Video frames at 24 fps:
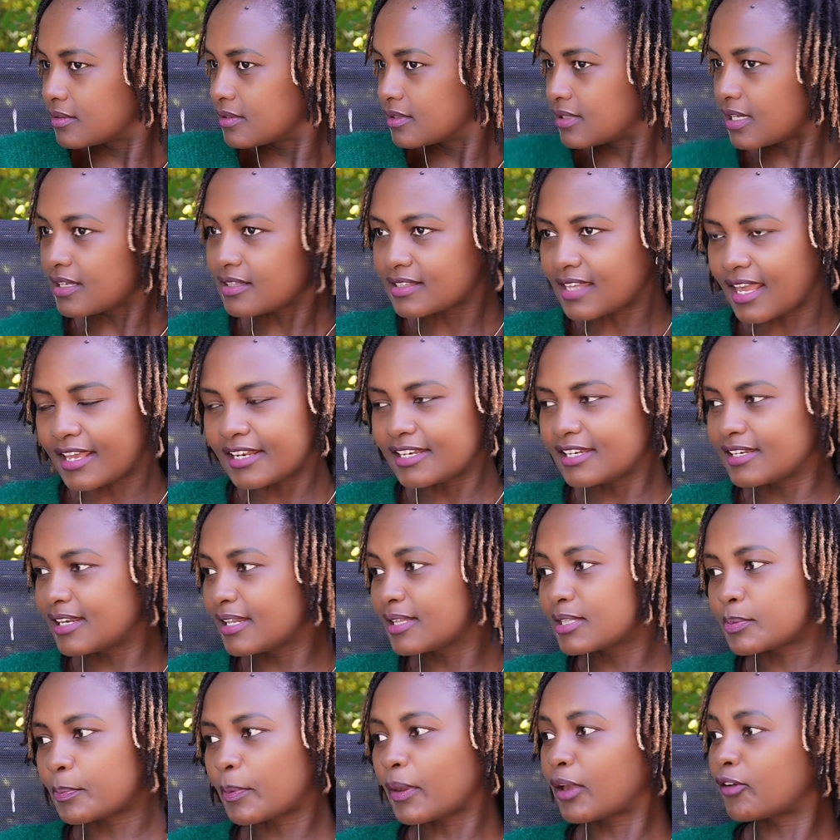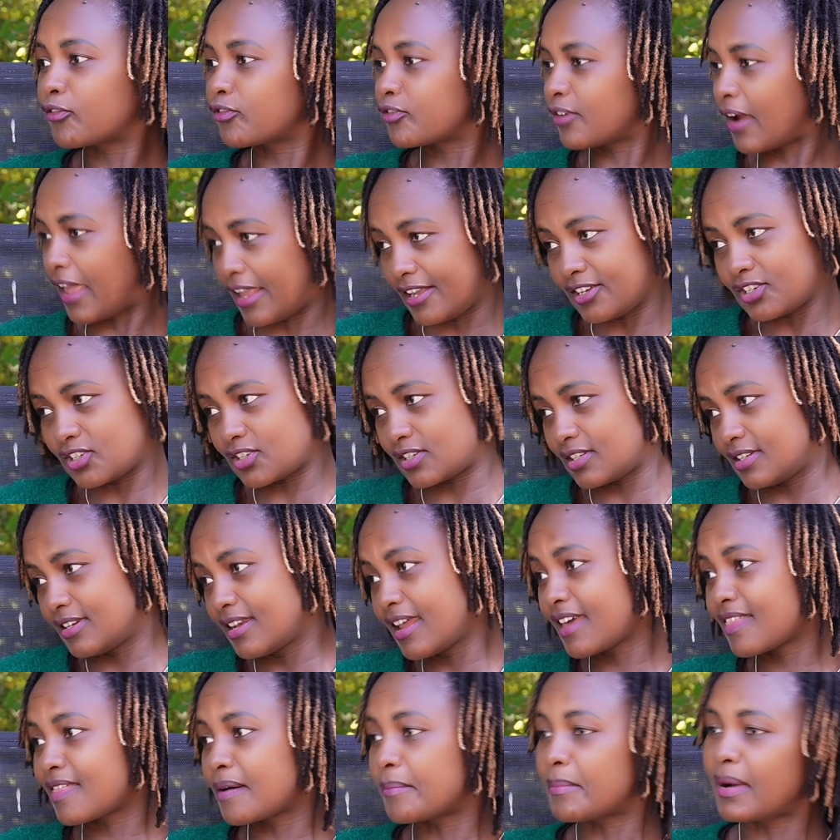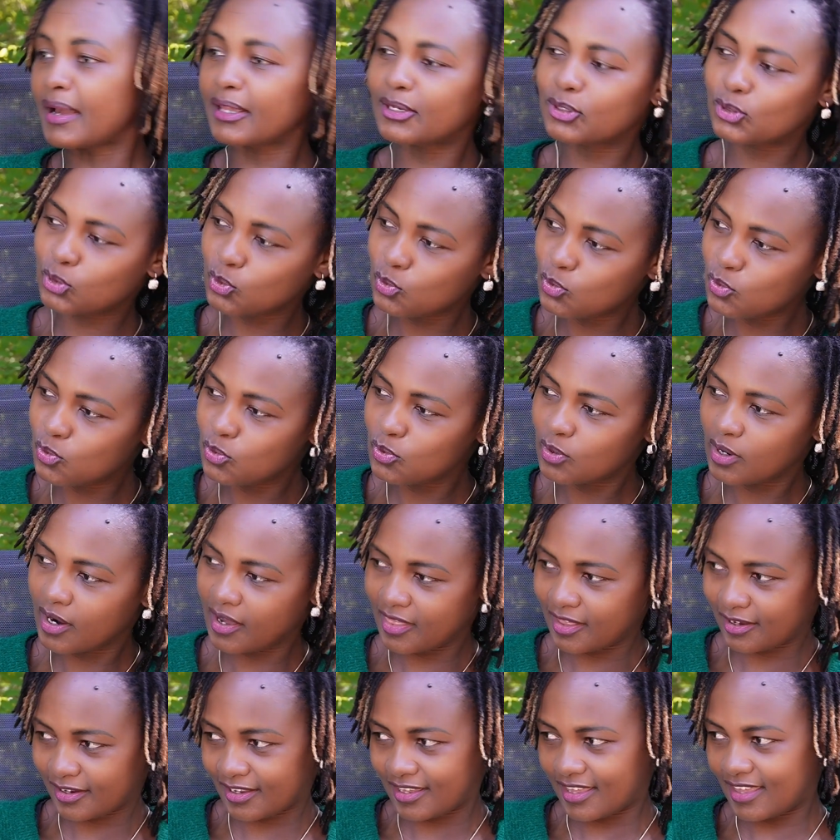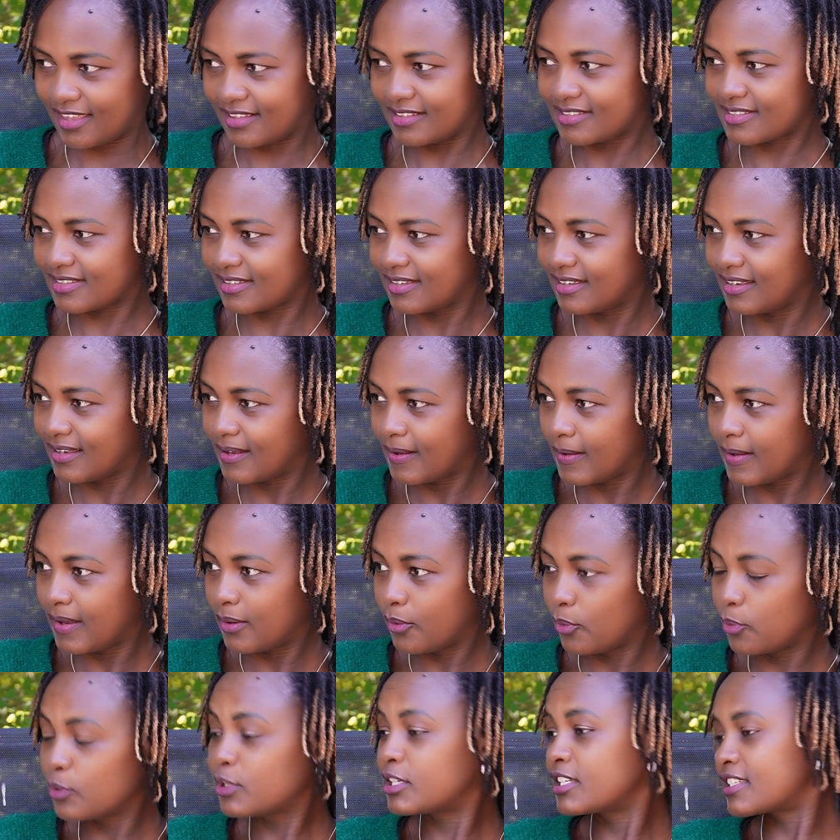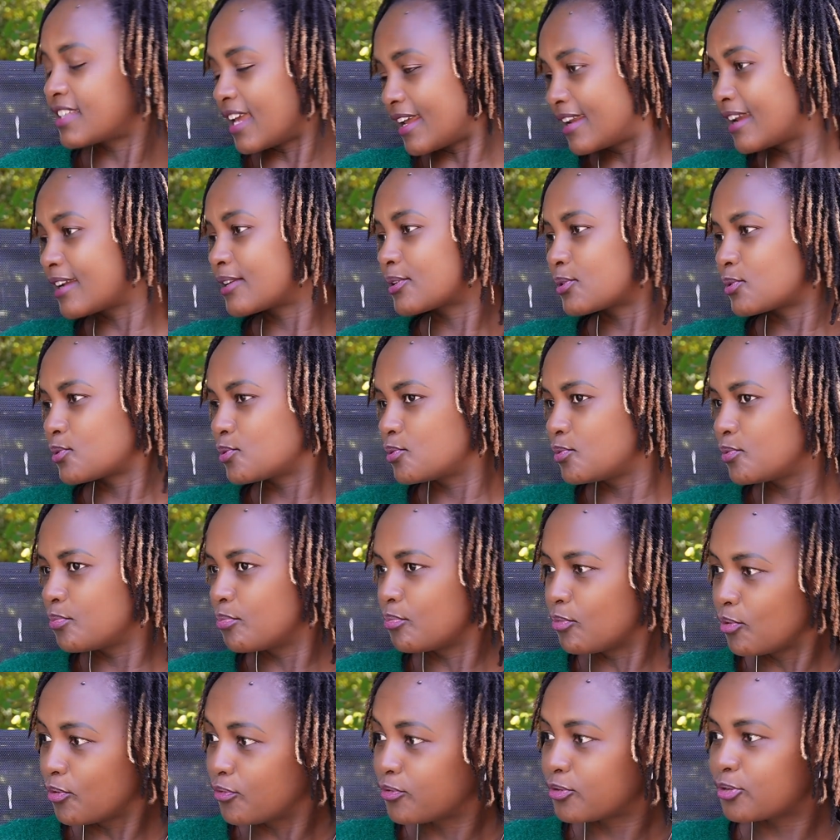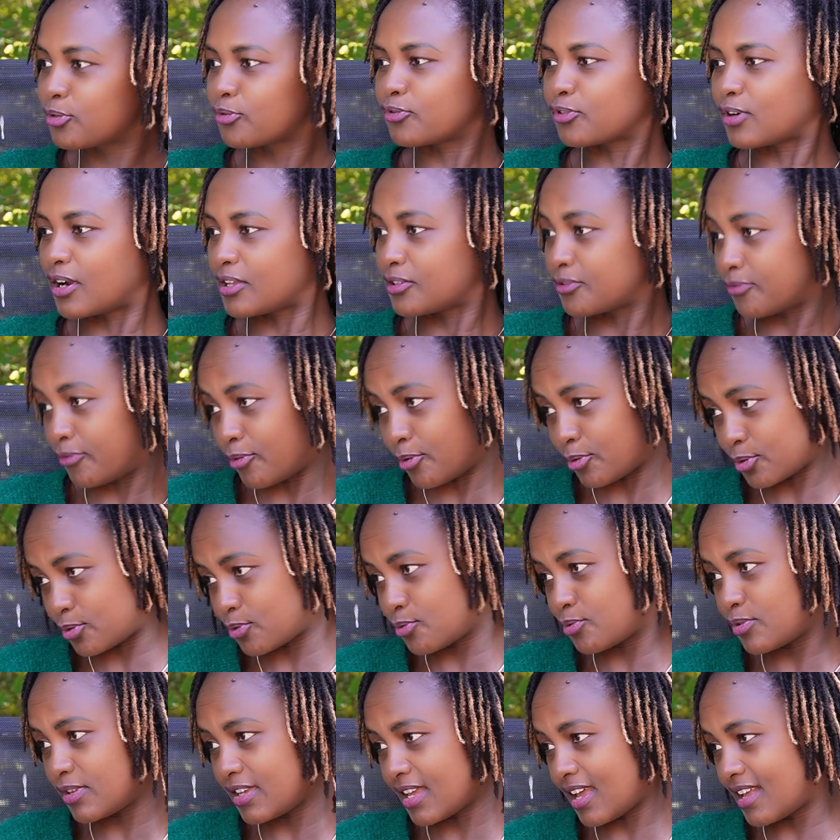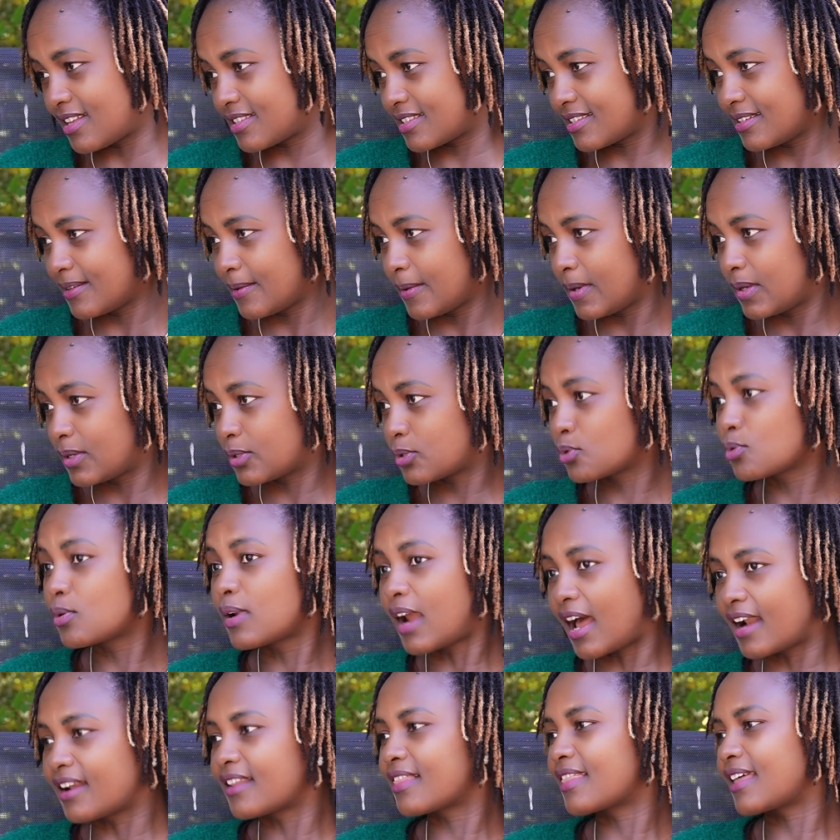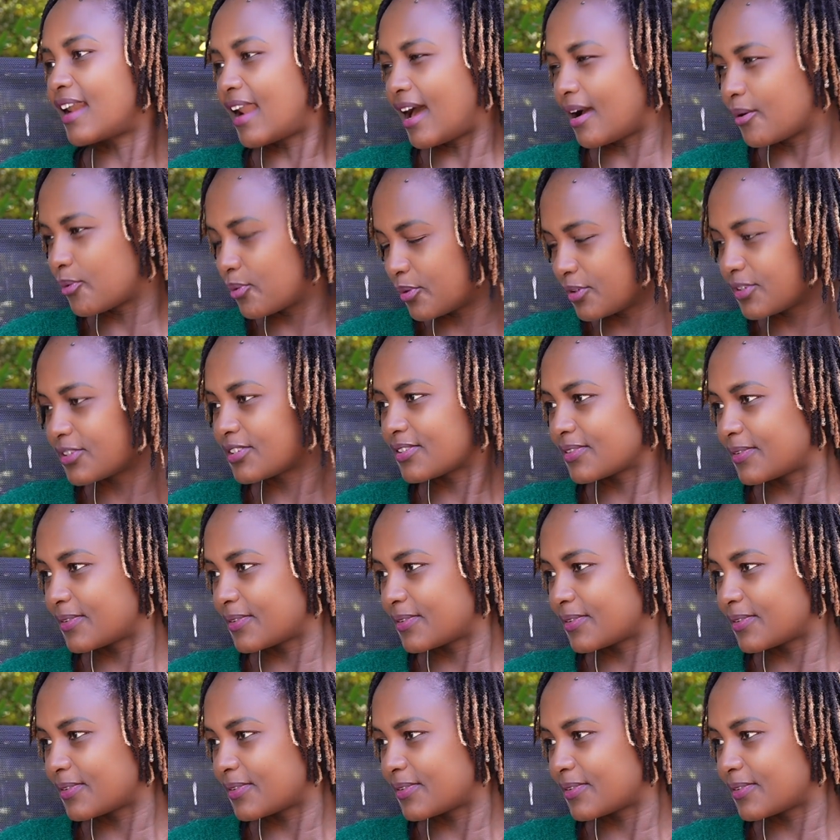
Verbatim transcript: since I didn't speak French, neither my two other kids, right. we decided to move to France for two years to learn the language.